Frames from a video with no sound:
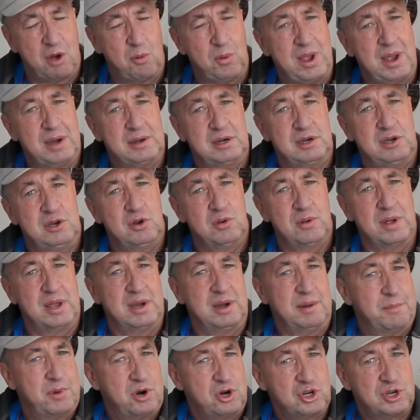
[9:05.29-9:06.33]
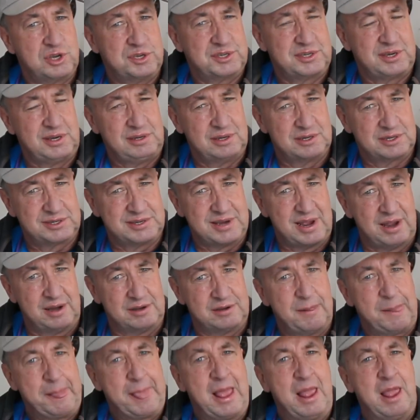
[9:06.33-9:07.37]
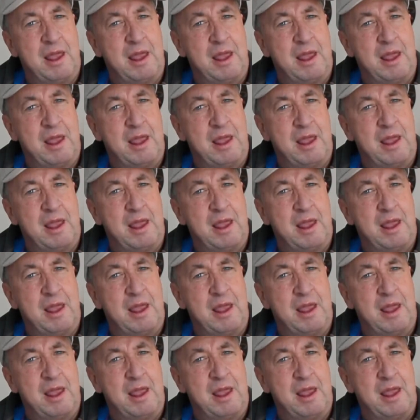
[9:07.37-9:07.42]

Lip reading: we had to do an emergency descent